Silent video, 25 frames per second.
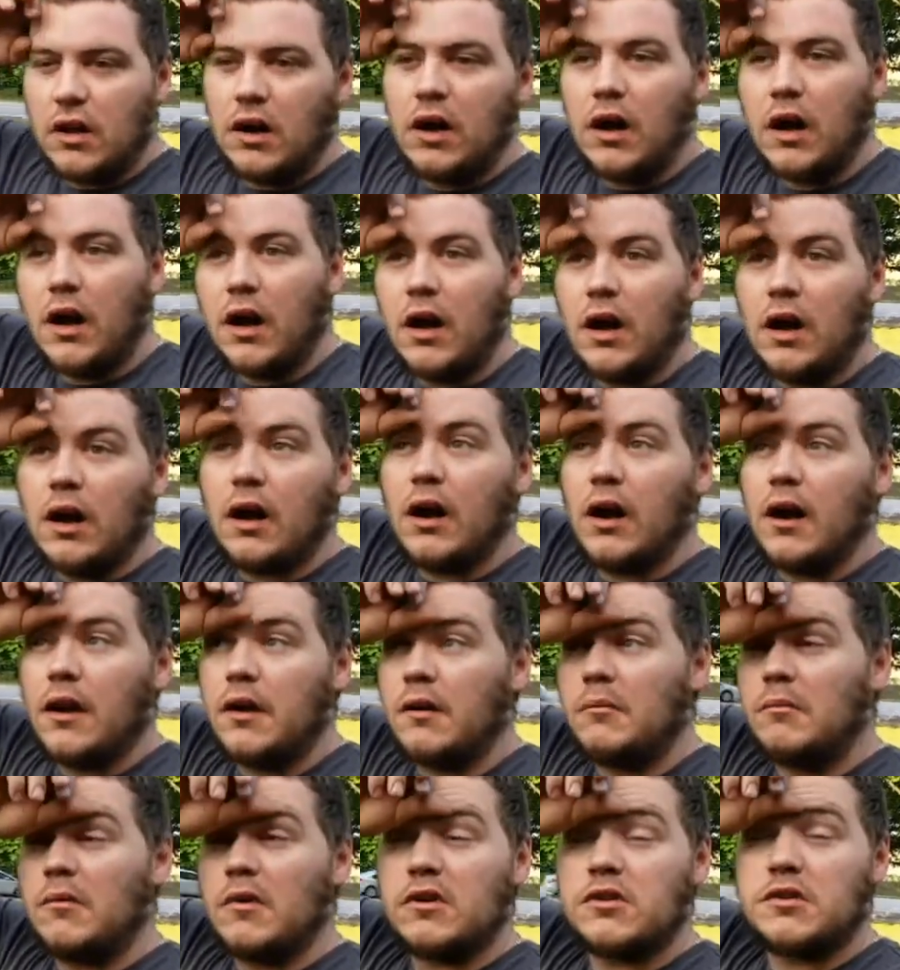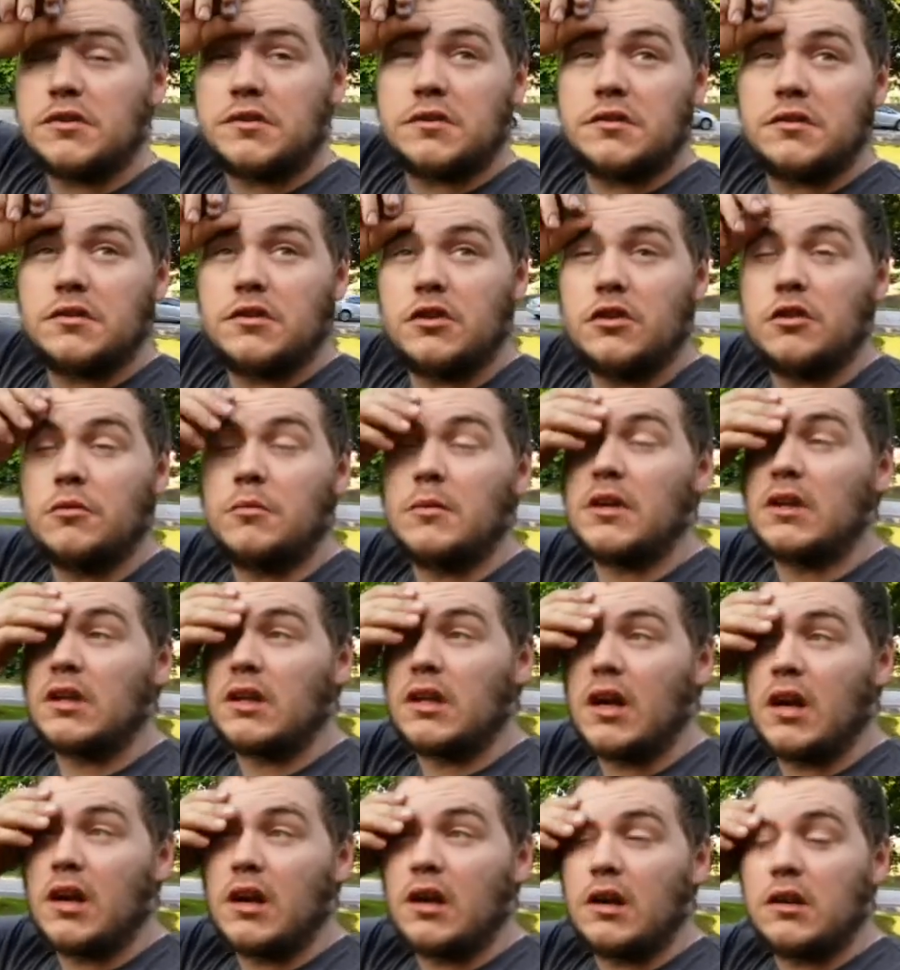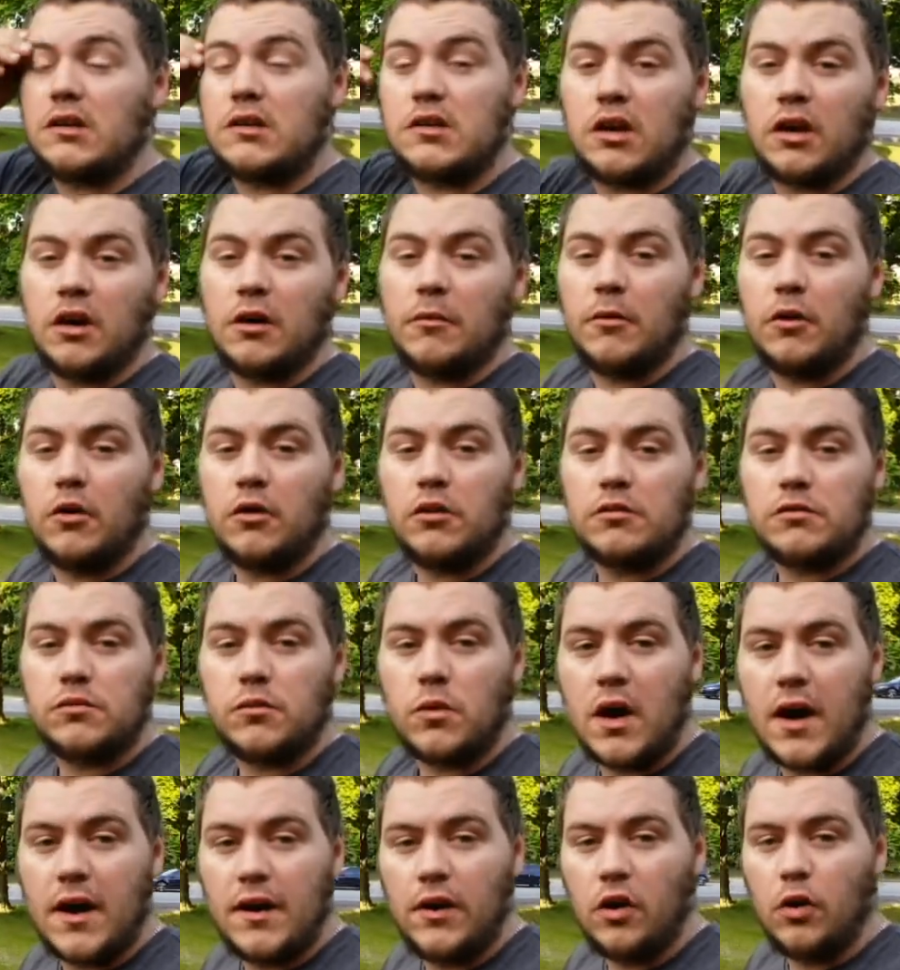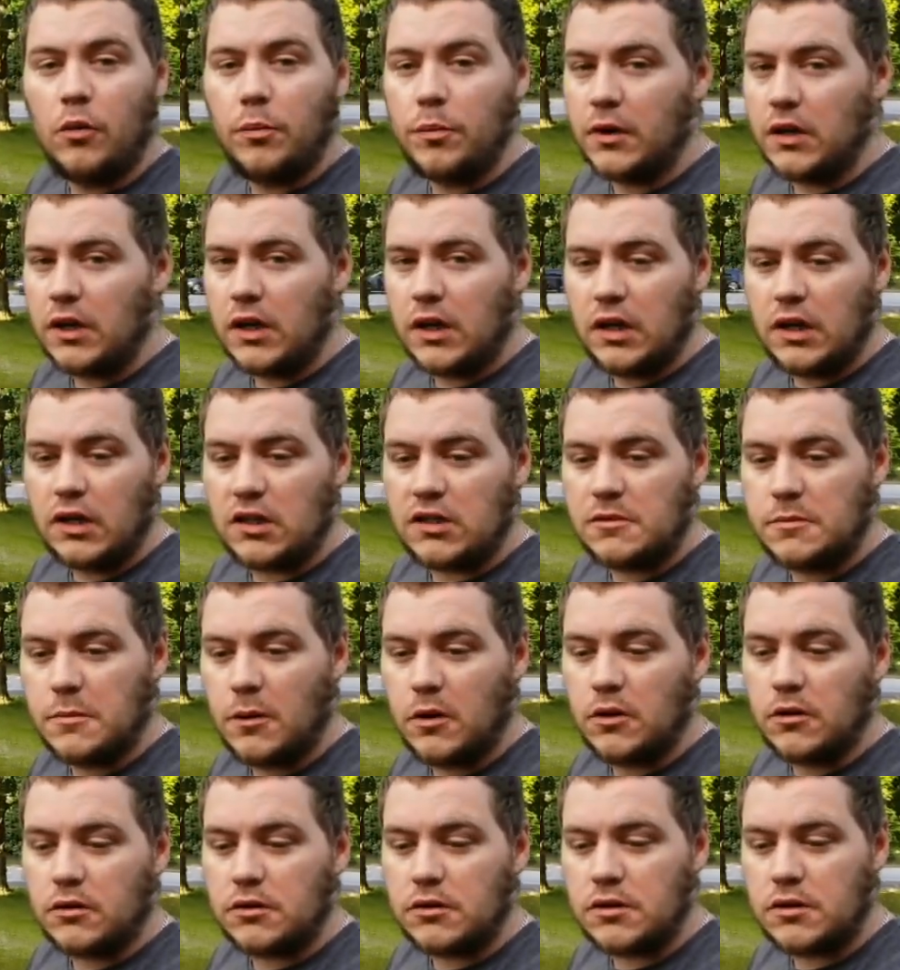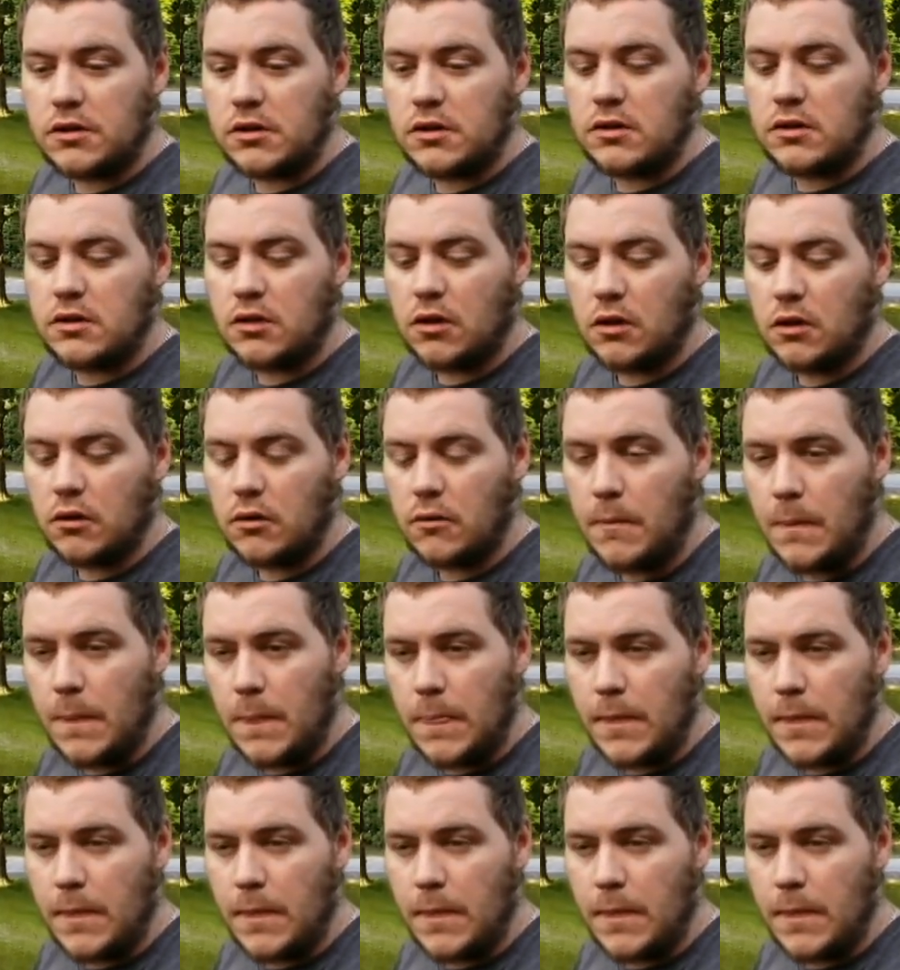I'm assuming the turbo is wide open and exposed, so